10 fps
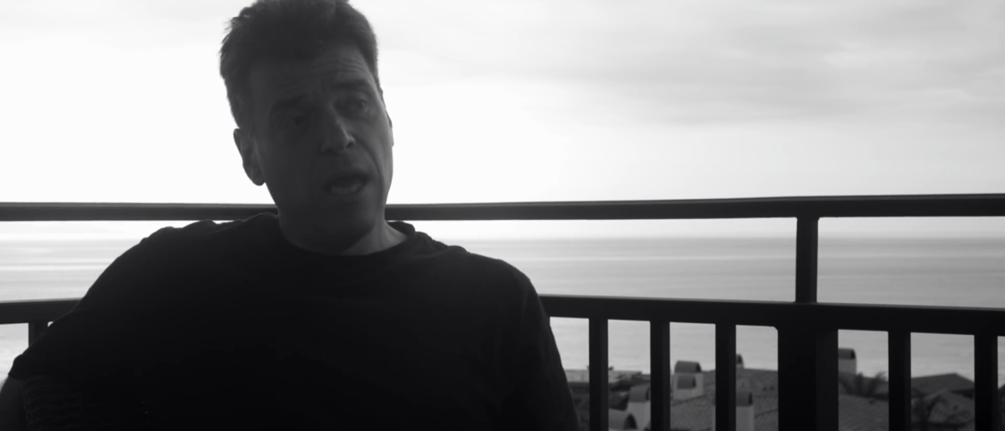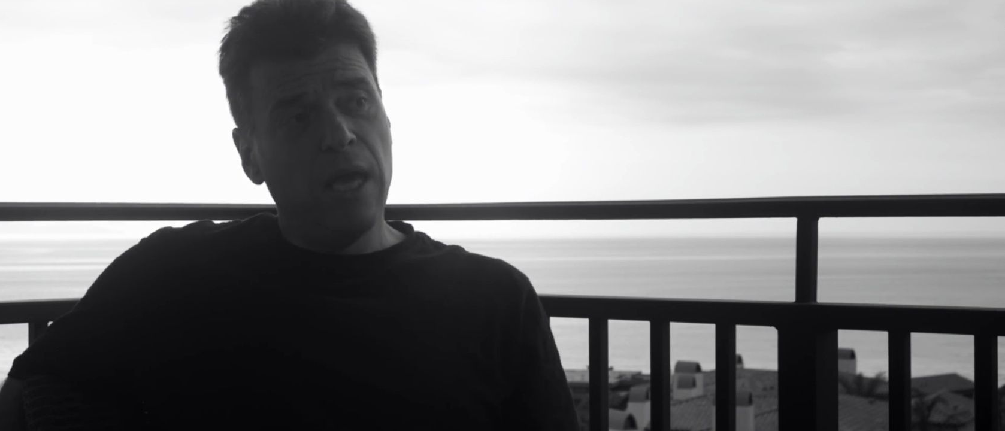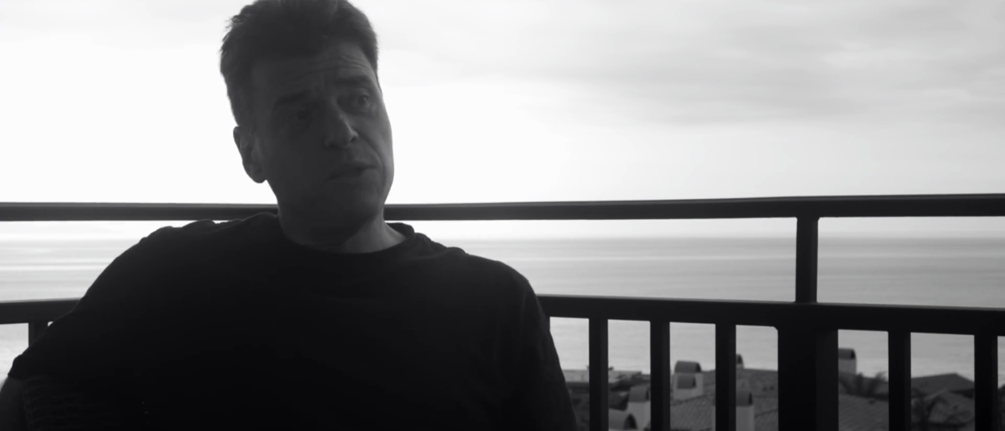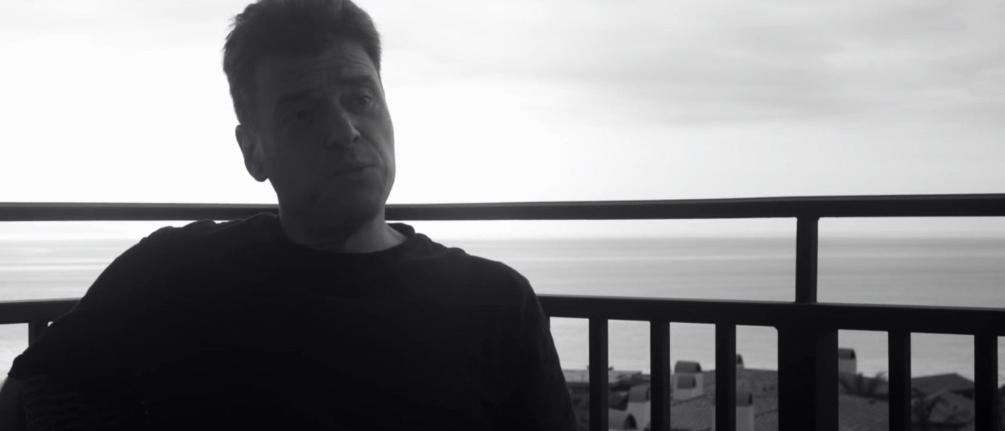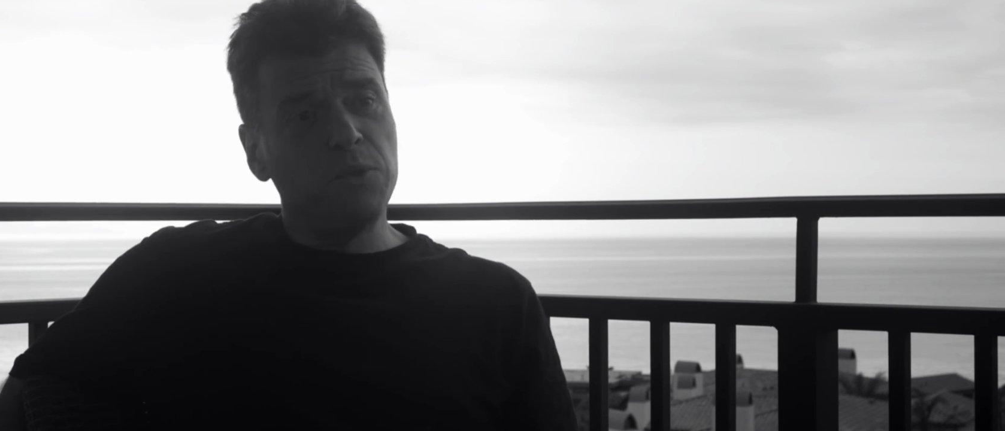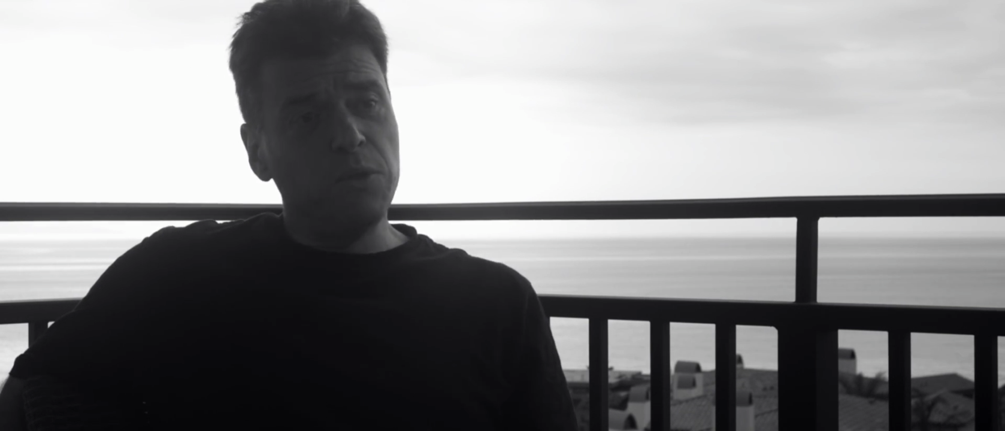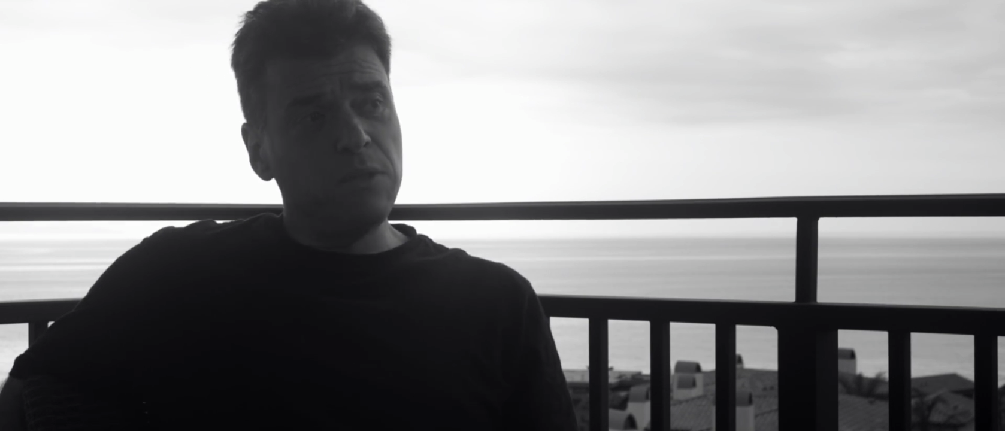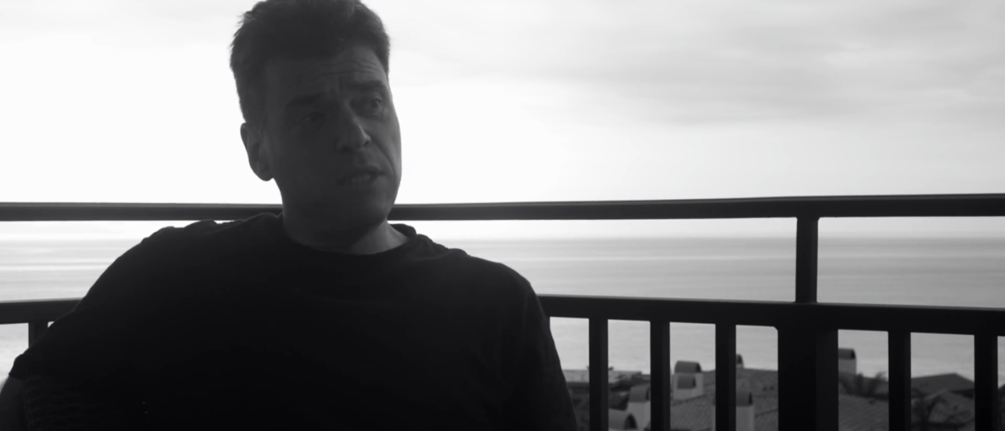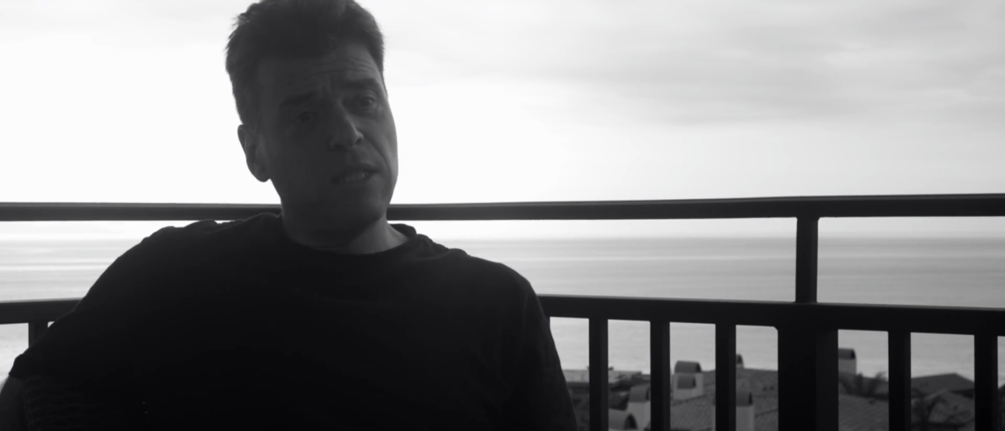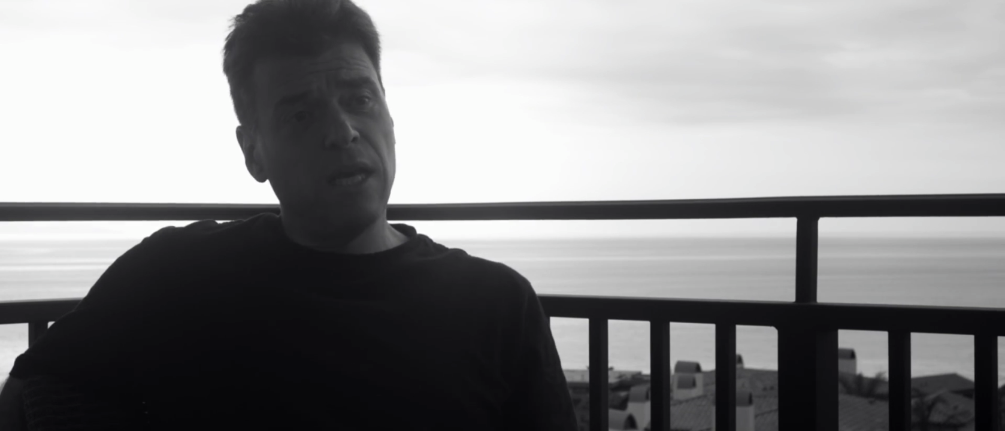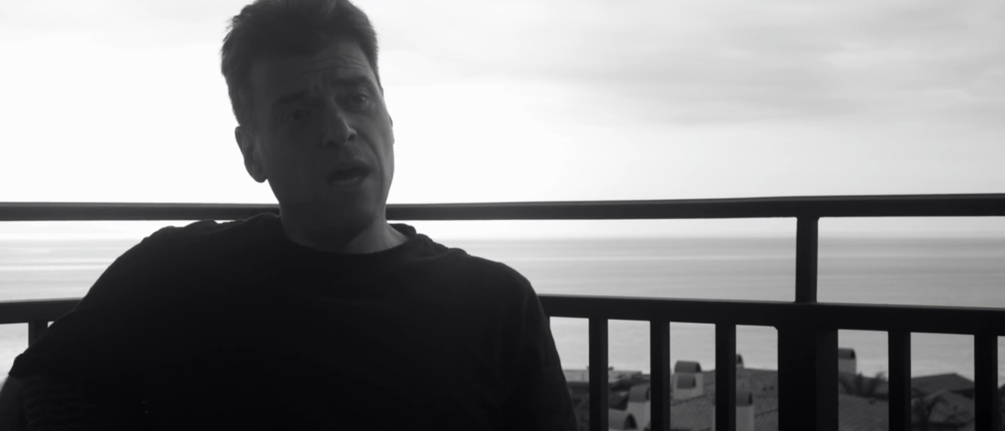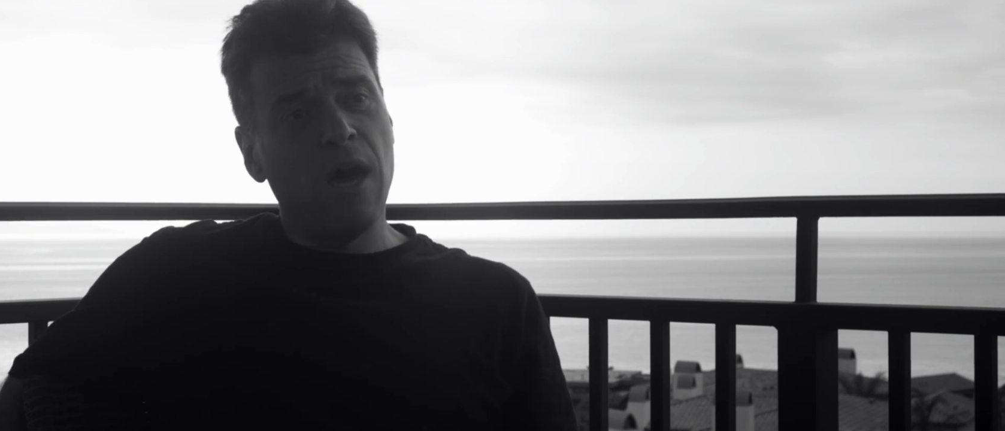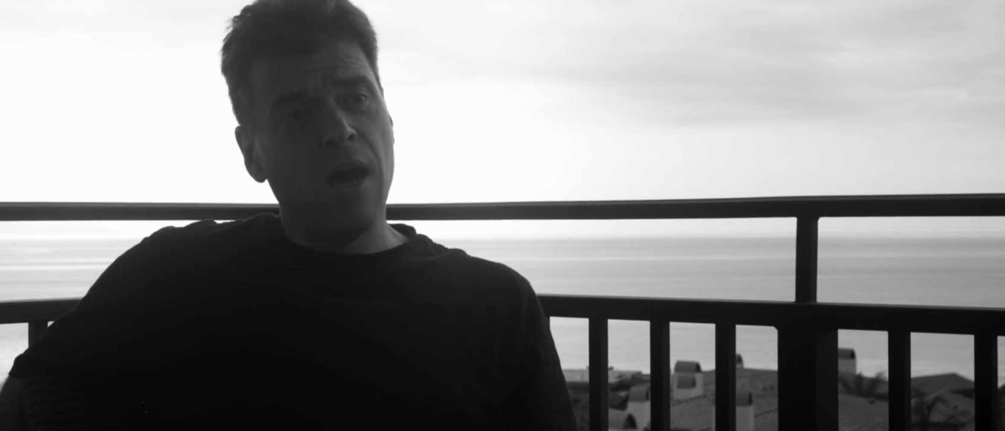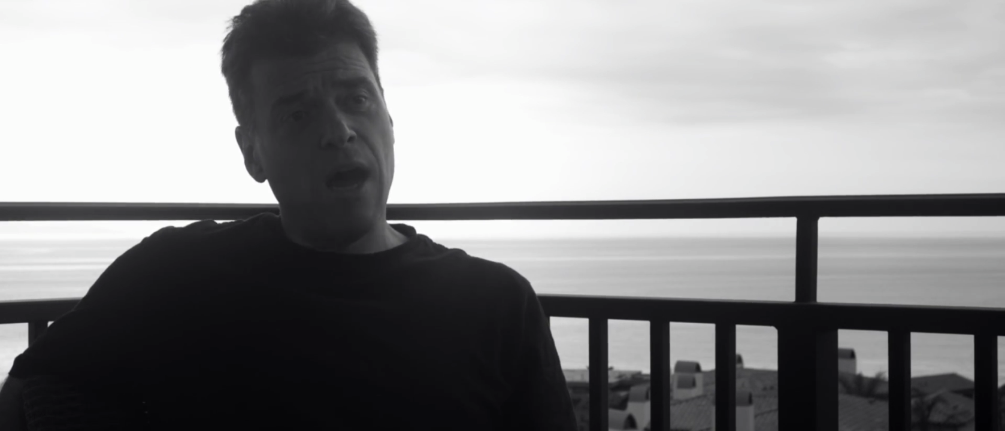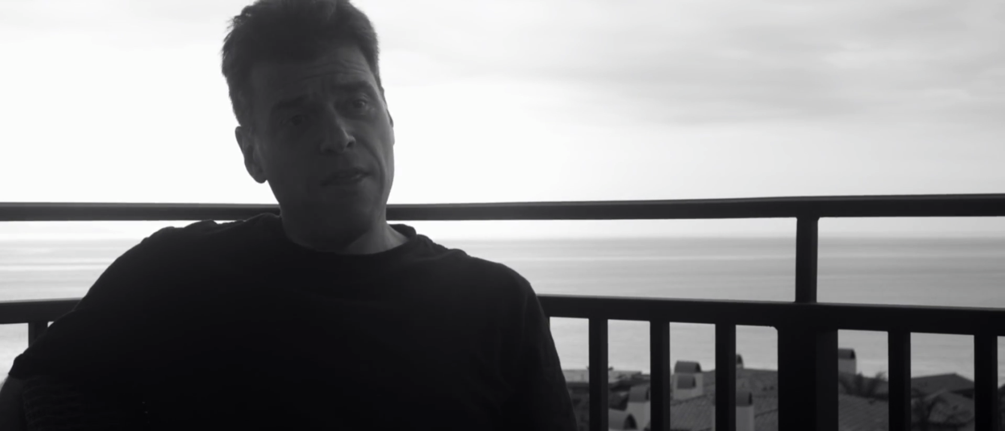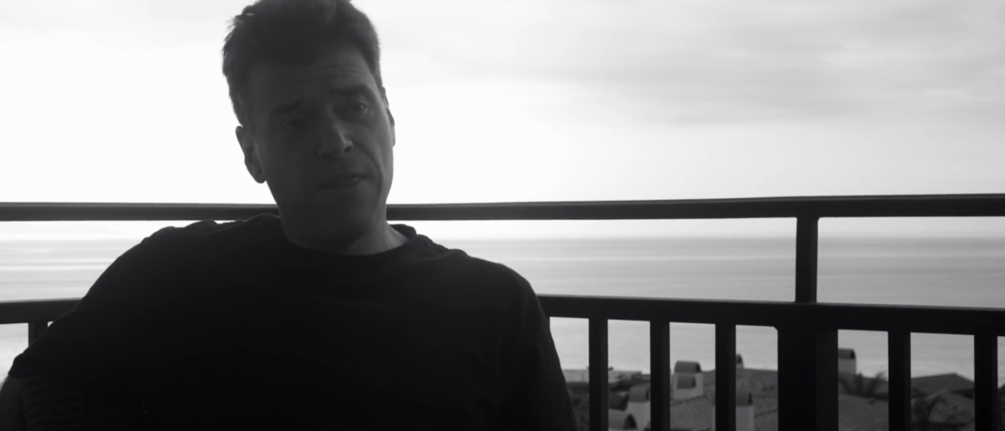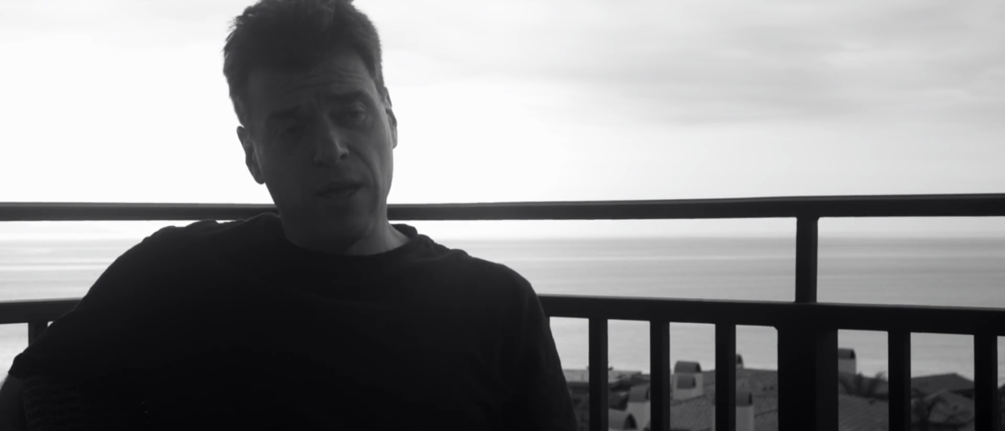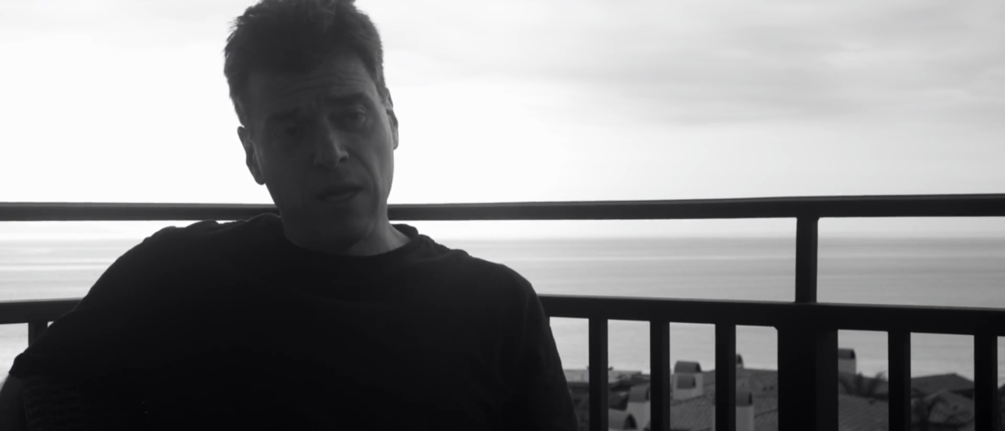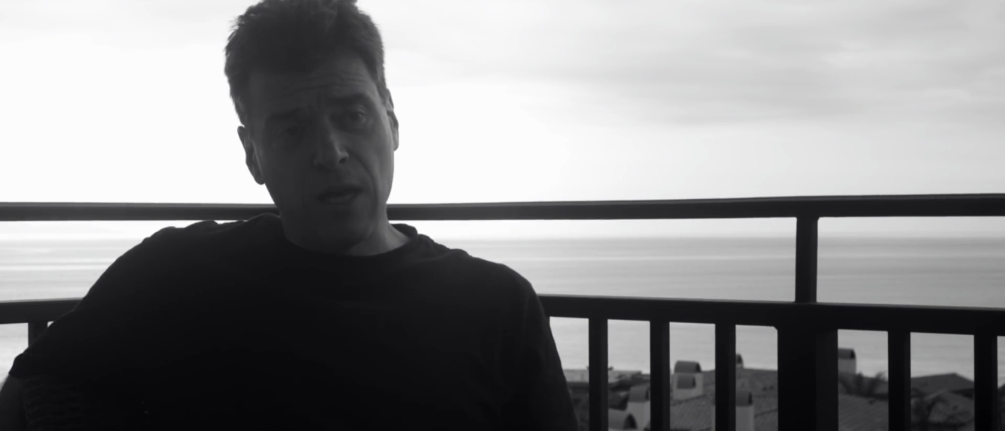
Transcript: It's rooted in our, I think,